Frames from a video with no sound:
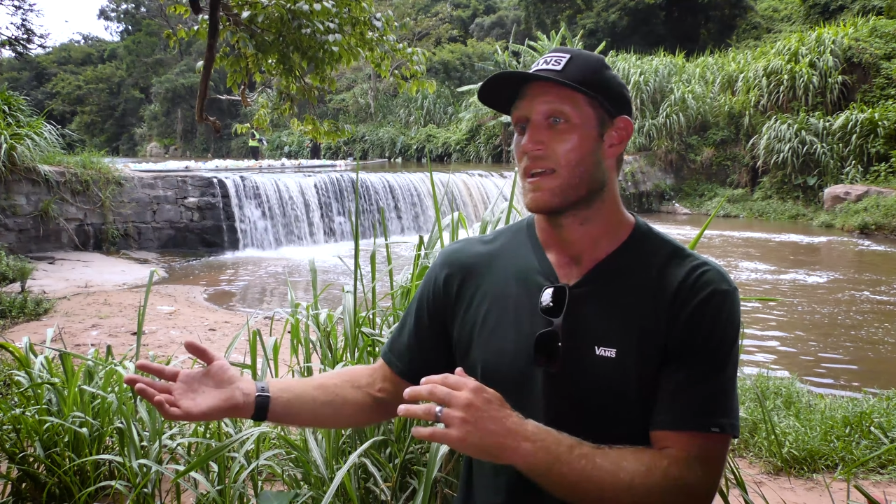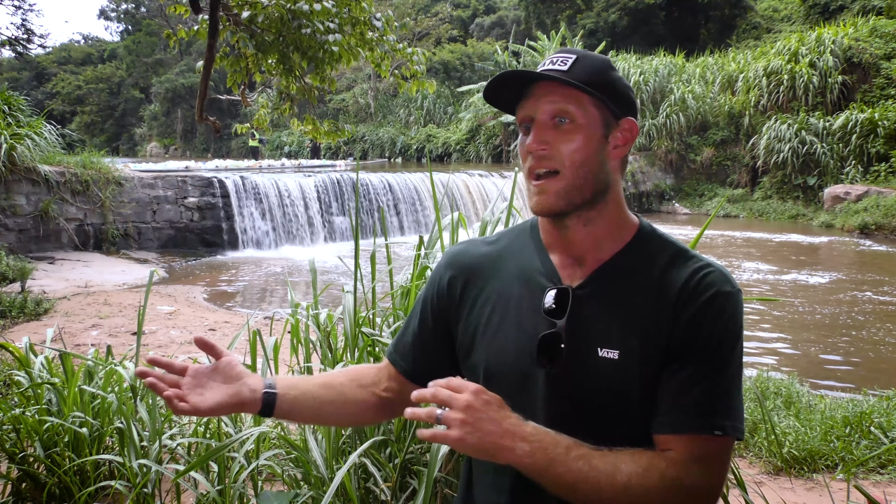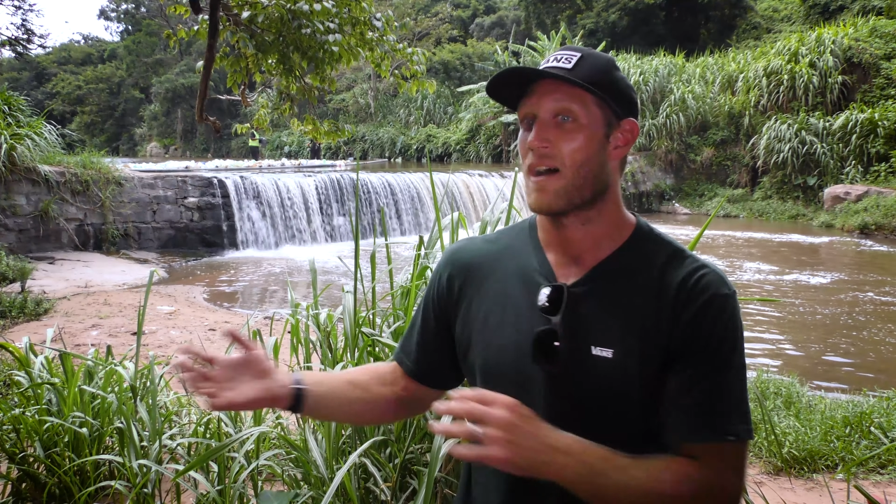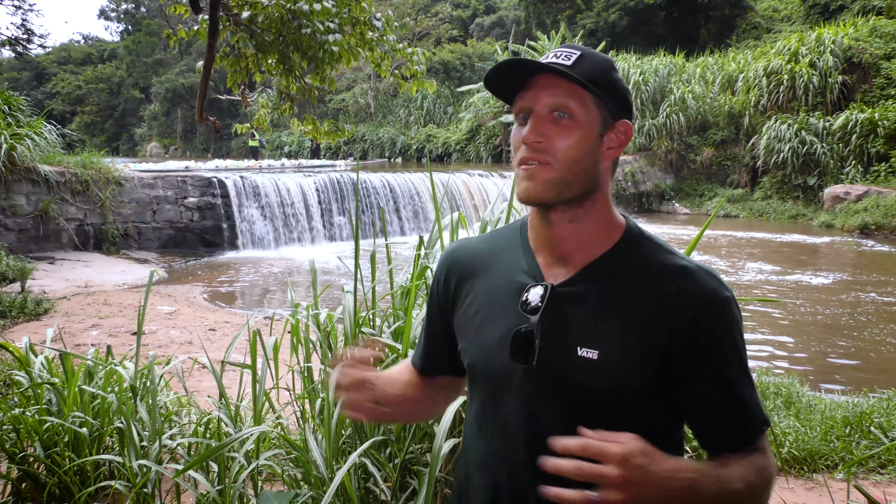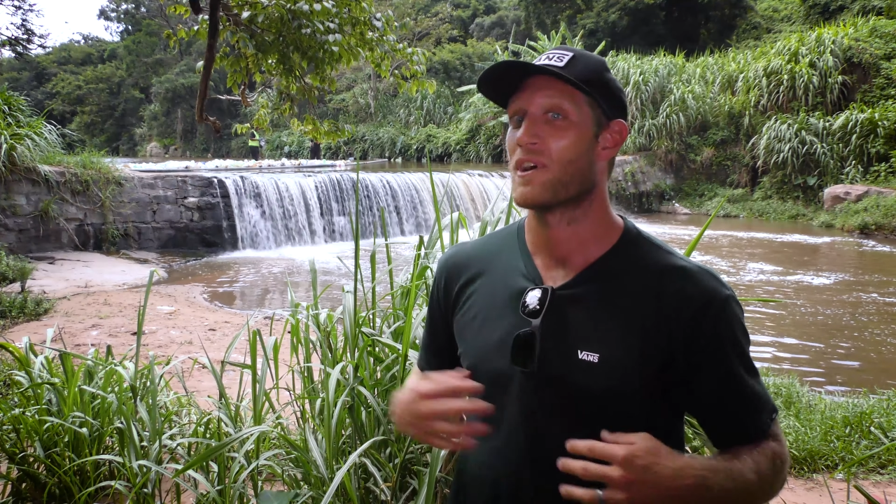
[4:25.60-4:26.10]

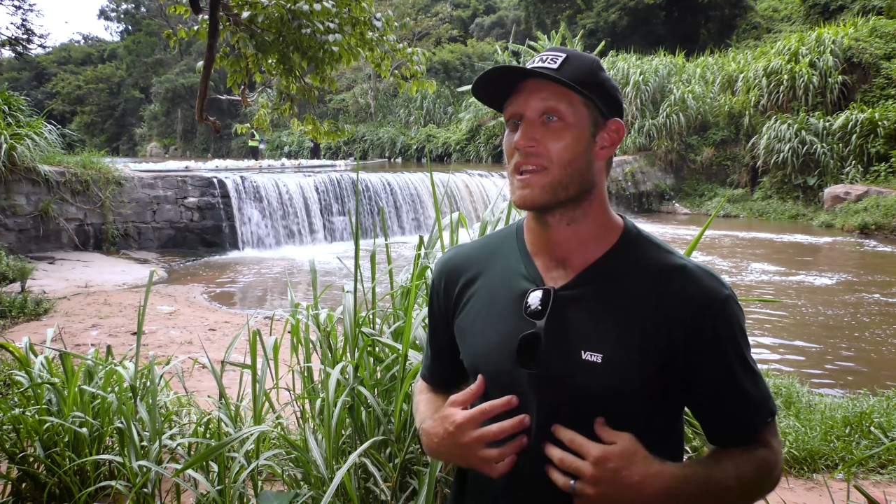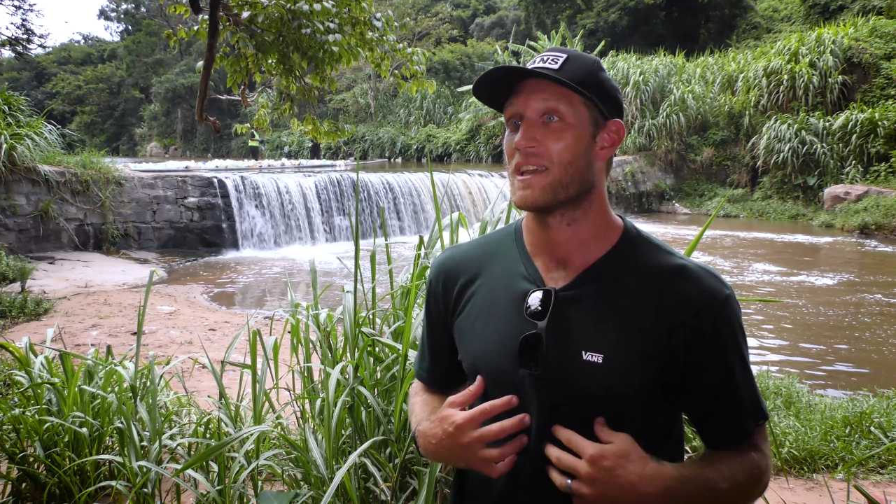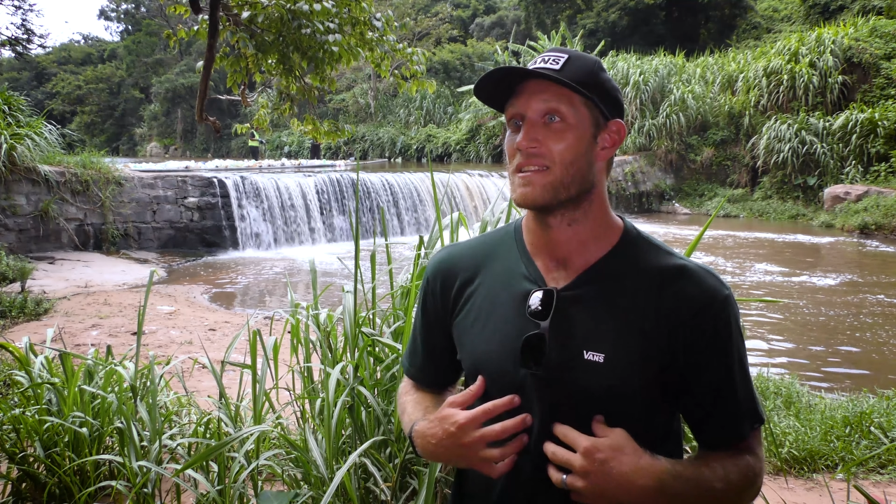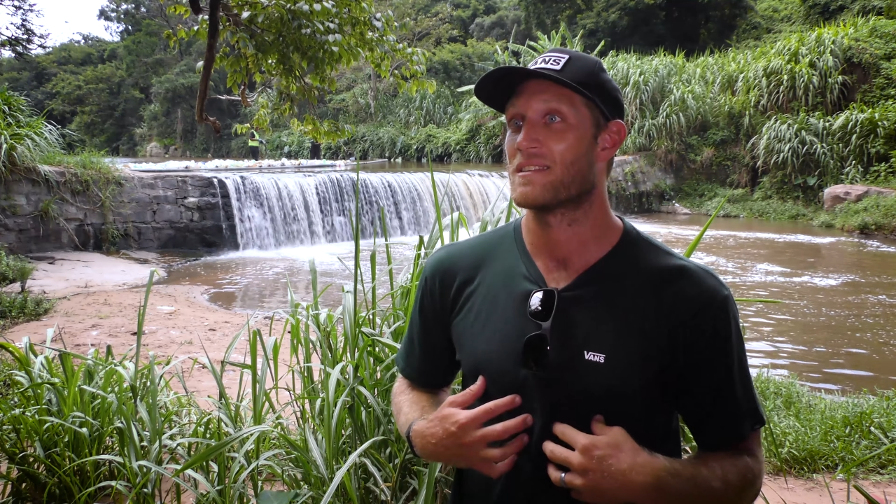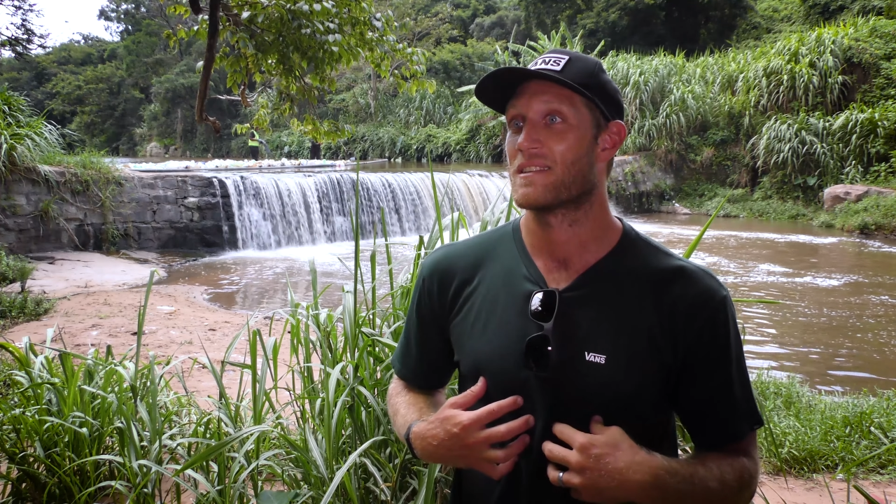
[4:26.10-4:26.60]
I've got
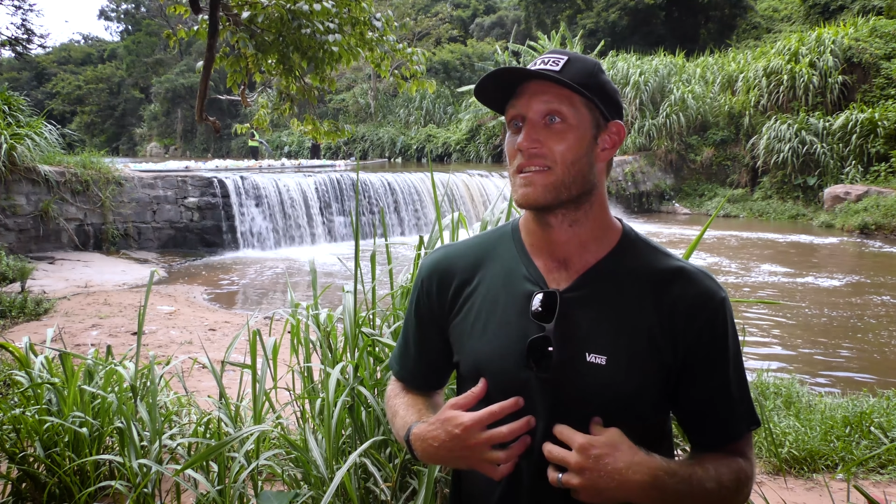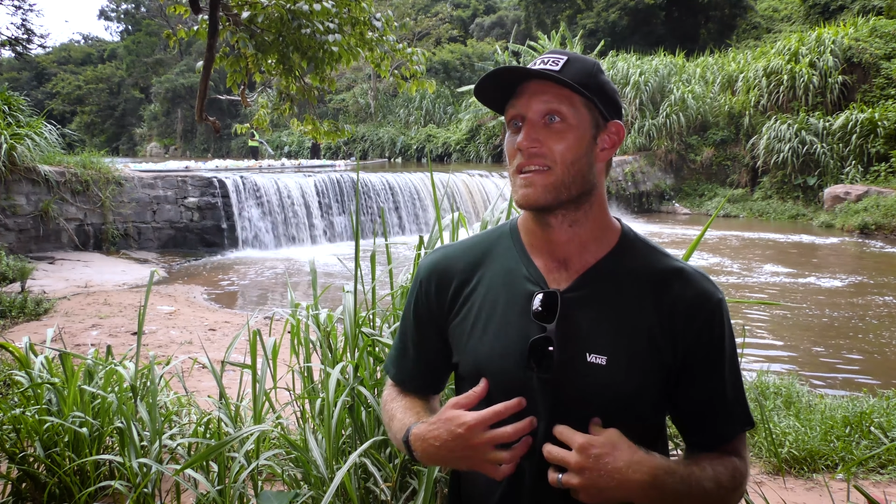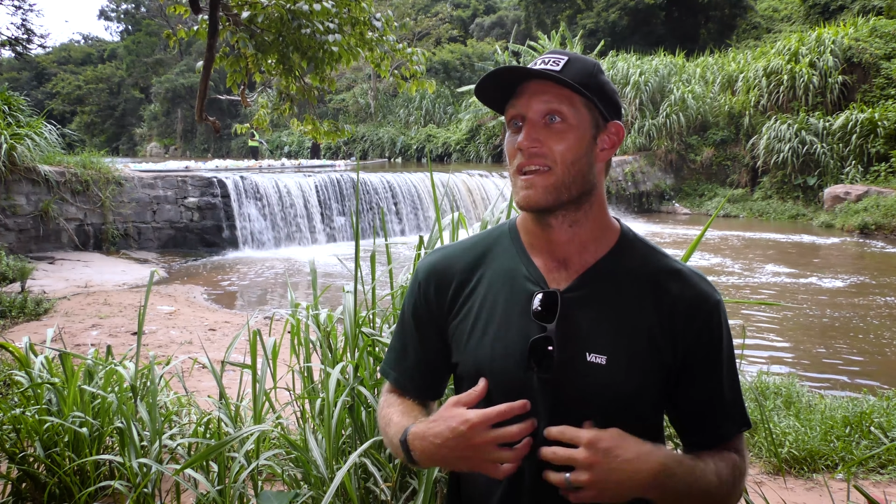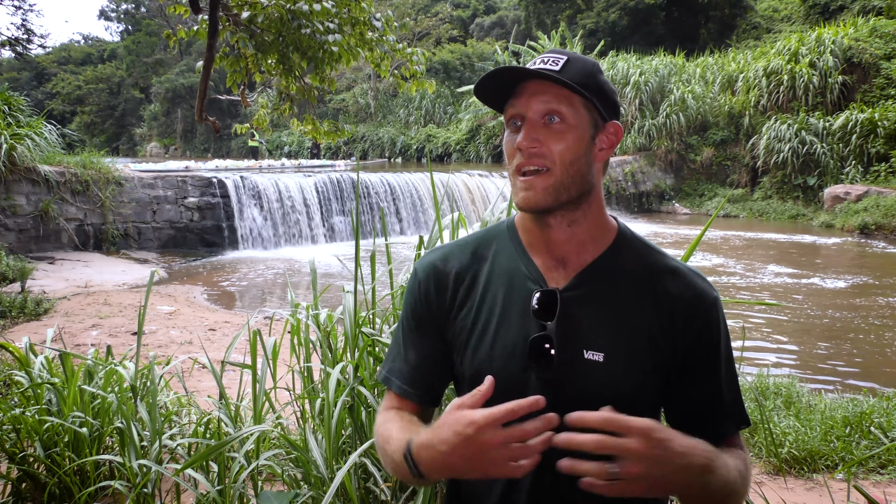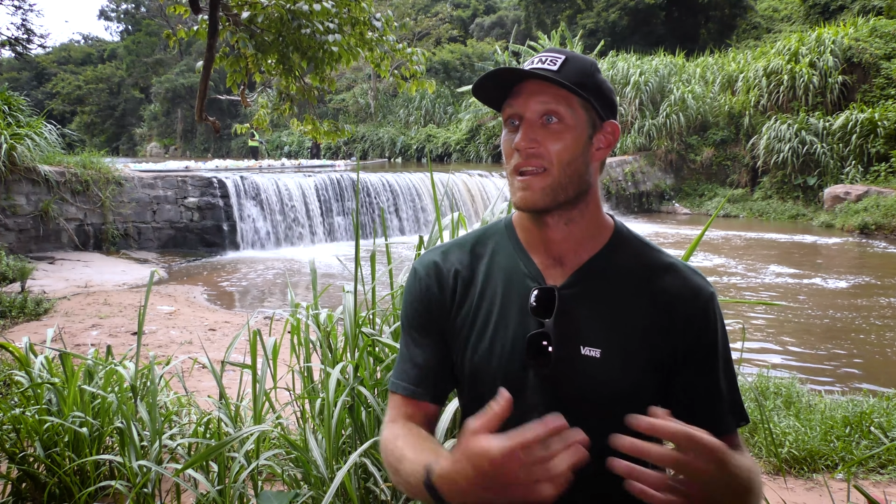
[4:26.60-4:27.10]
kids, and